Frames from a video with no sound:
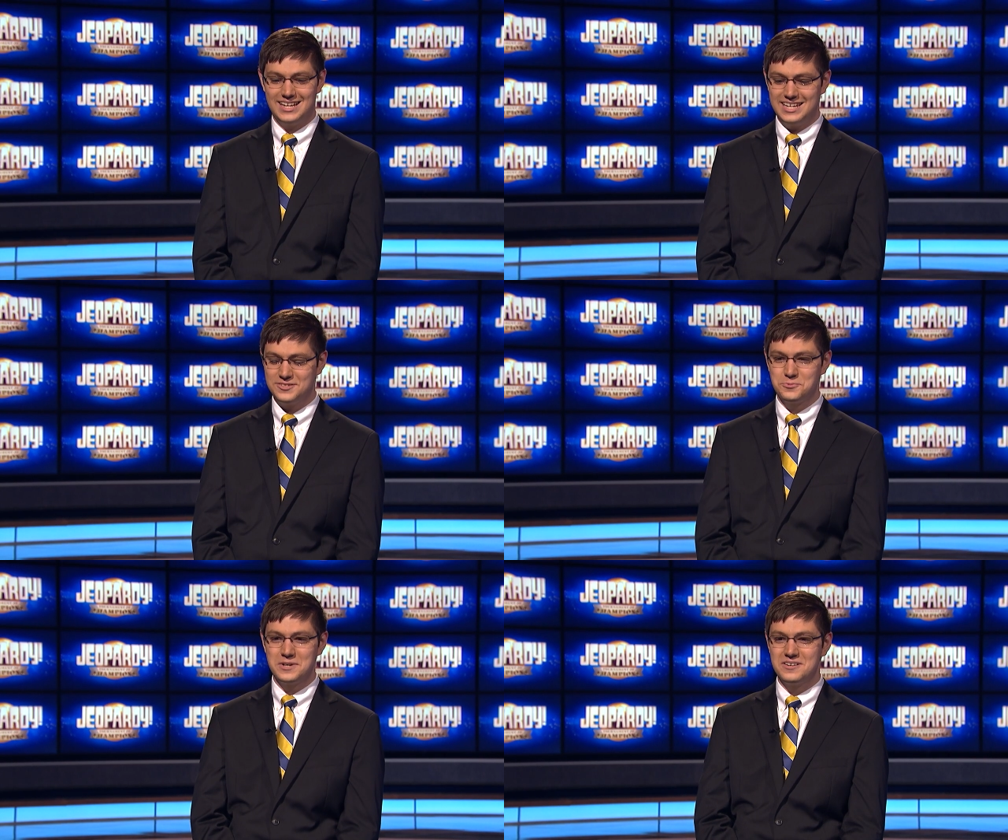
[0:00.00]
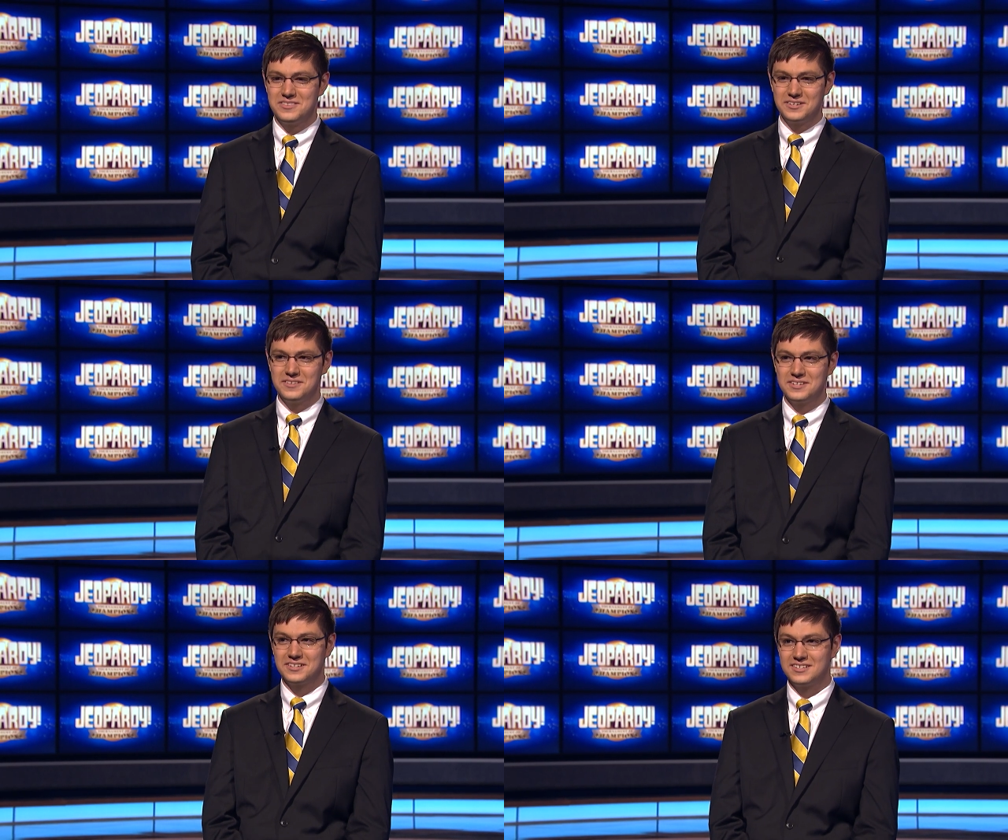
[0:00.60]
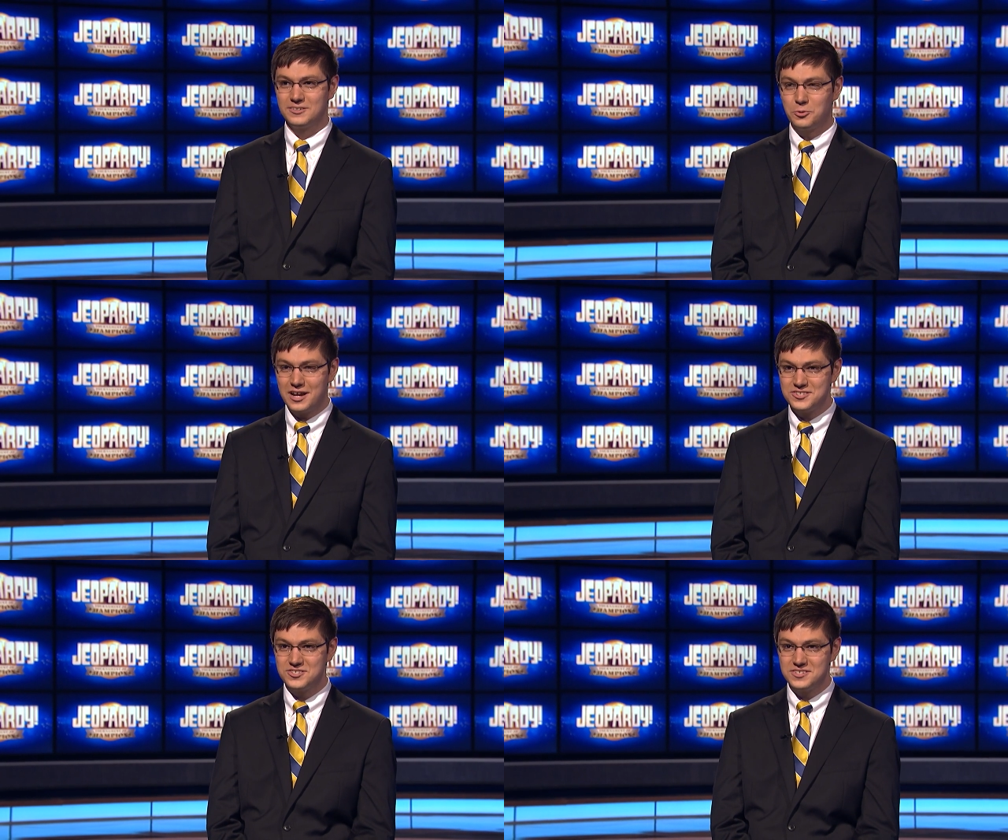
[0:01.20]
It's weird. The, the
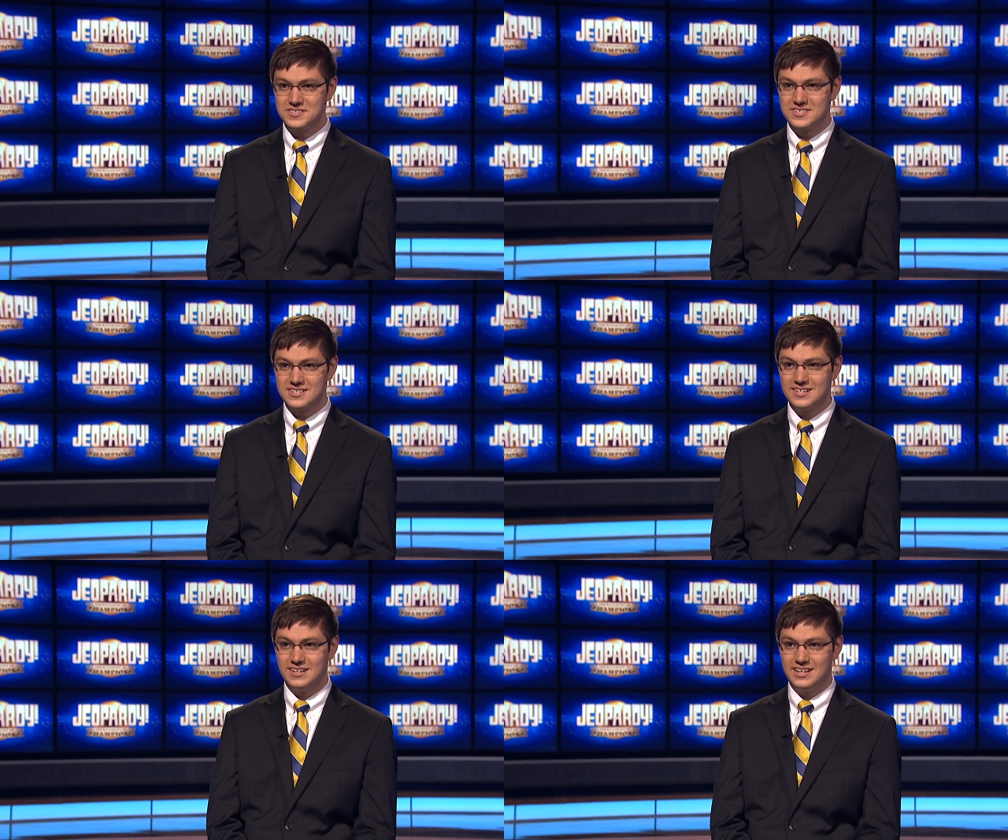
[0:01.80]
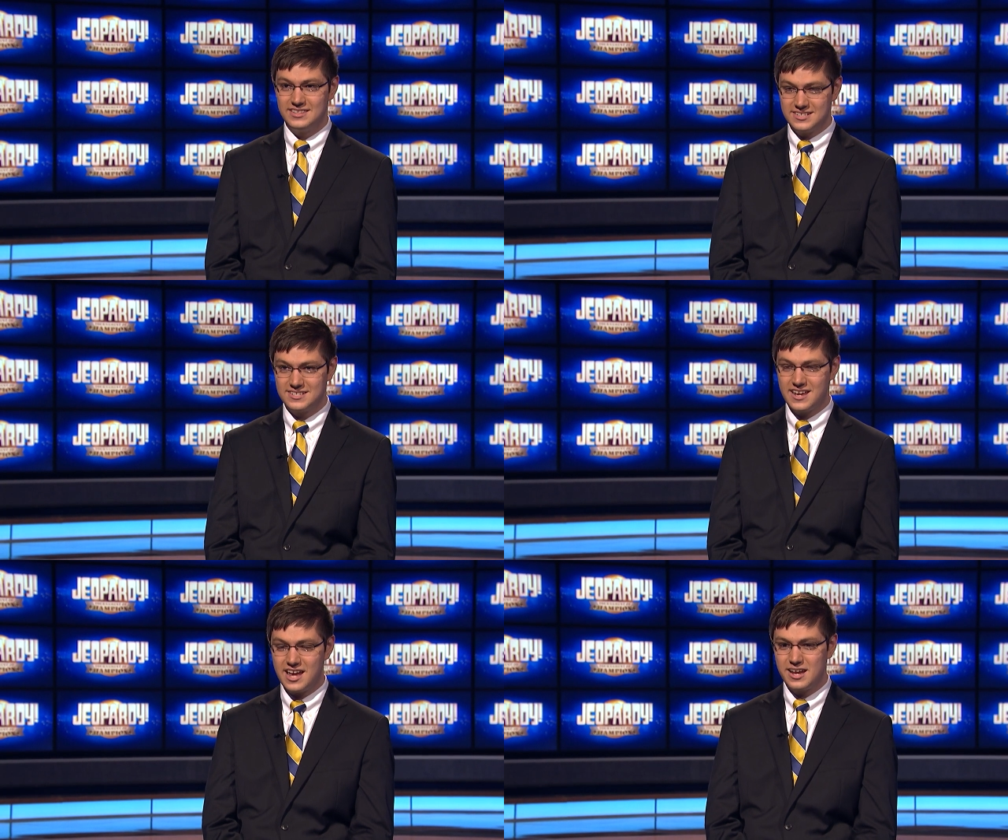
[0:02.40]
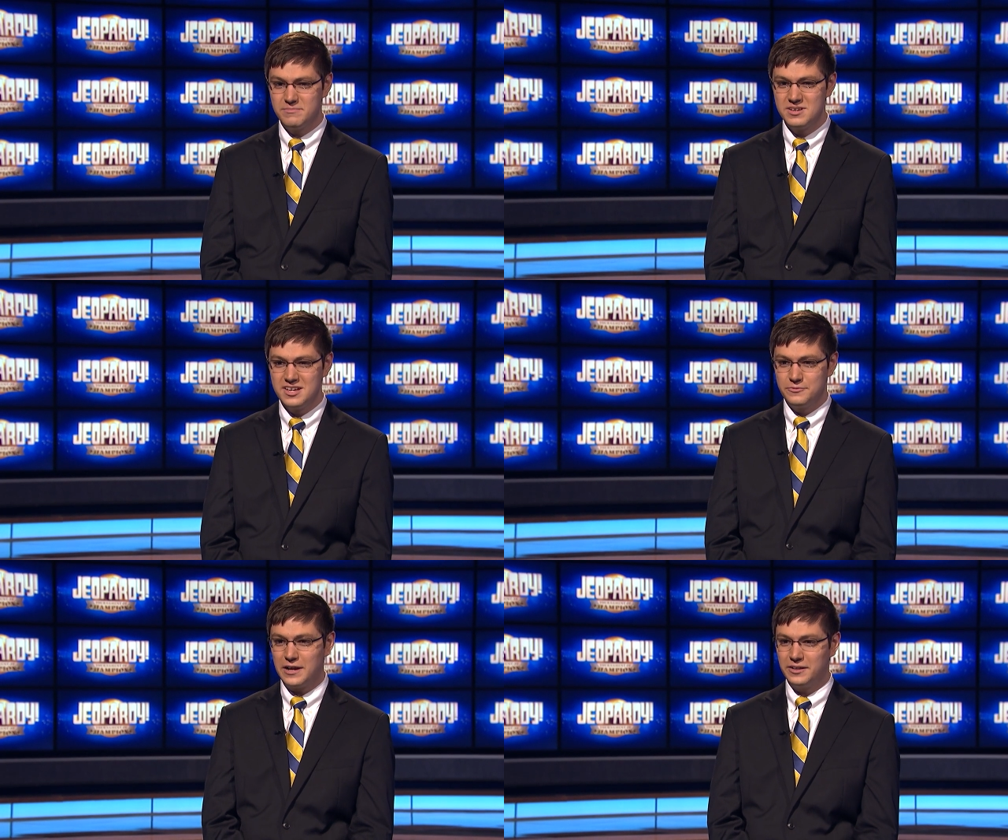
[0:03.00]
questions to, in this game
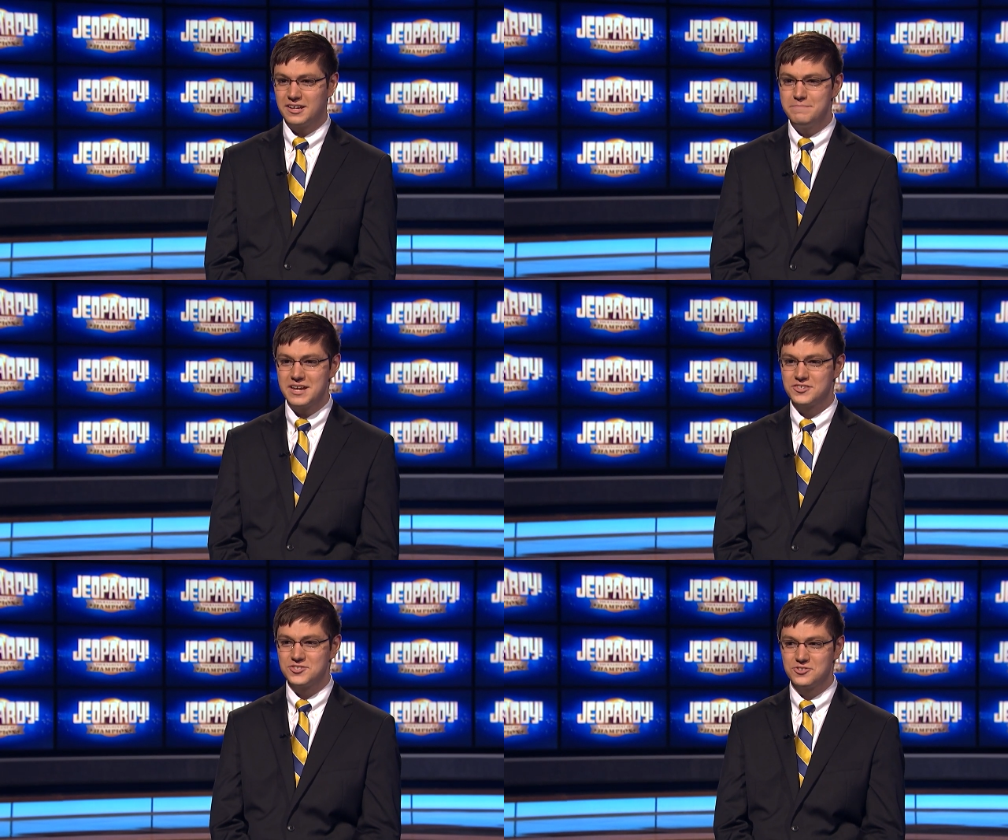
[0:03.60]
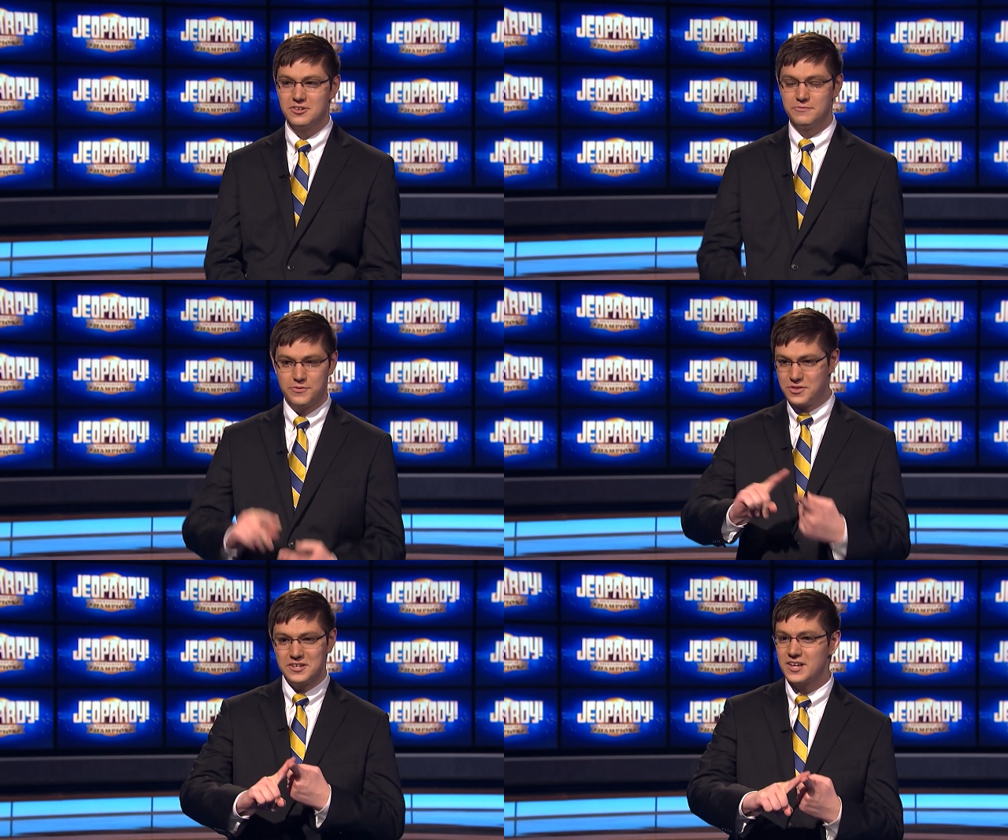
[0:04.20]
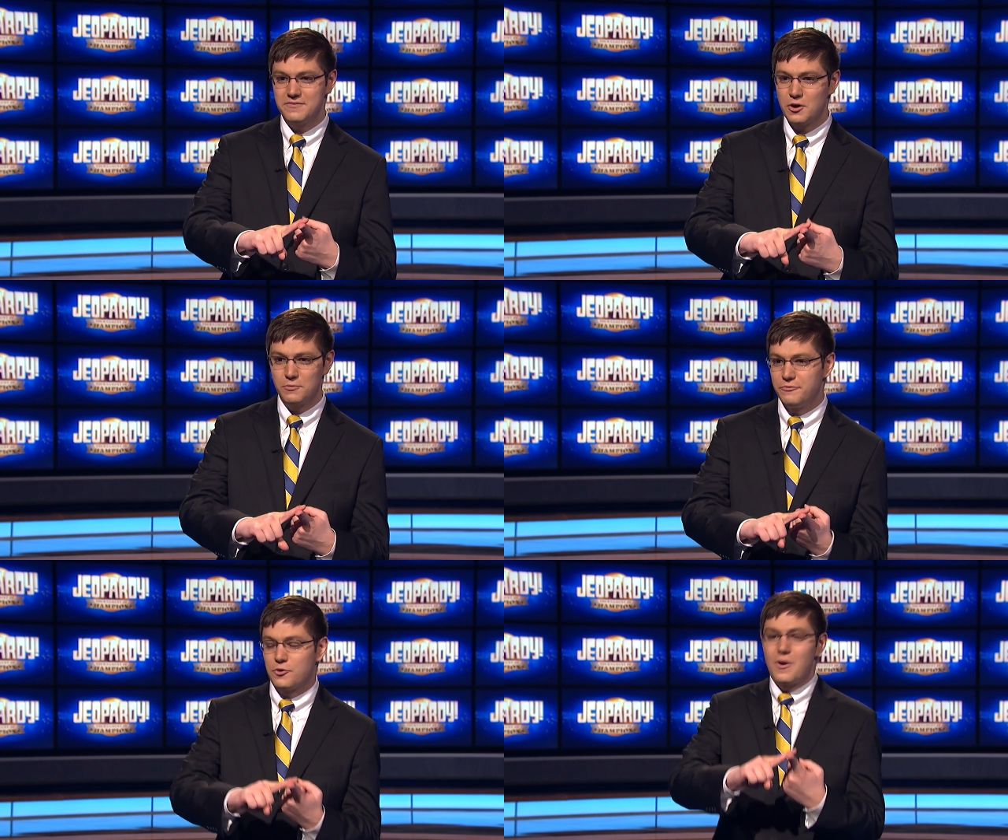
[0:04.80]
felt like a mixture of things I've
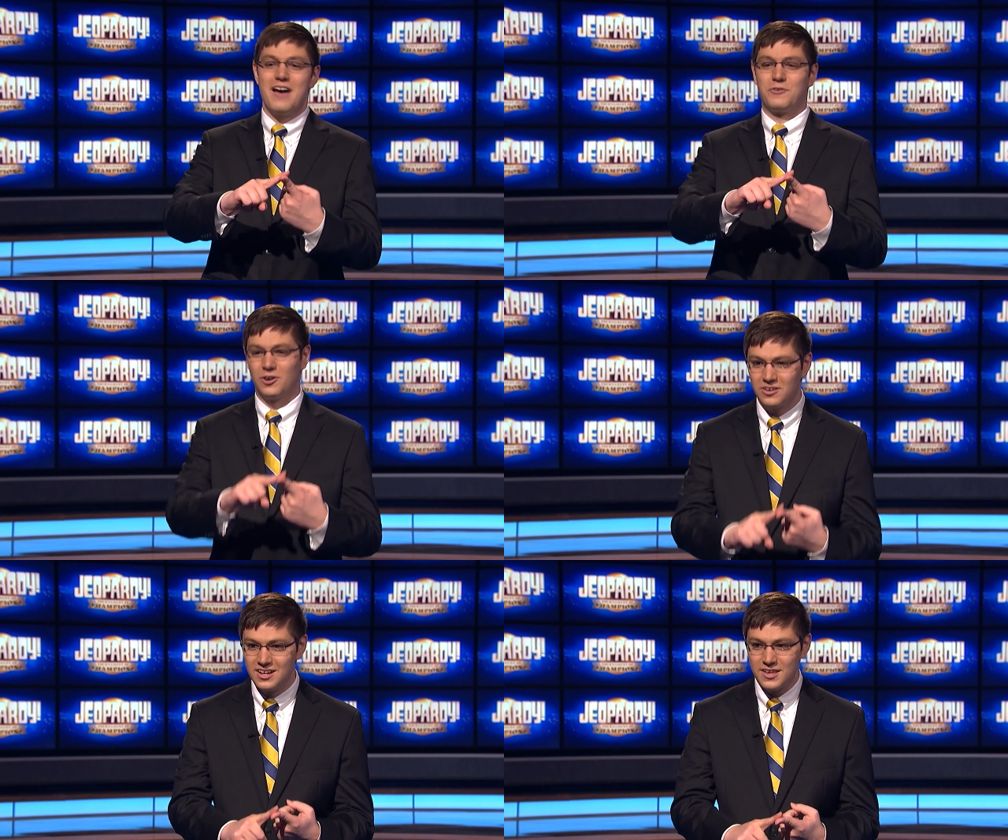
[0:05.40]
known forever,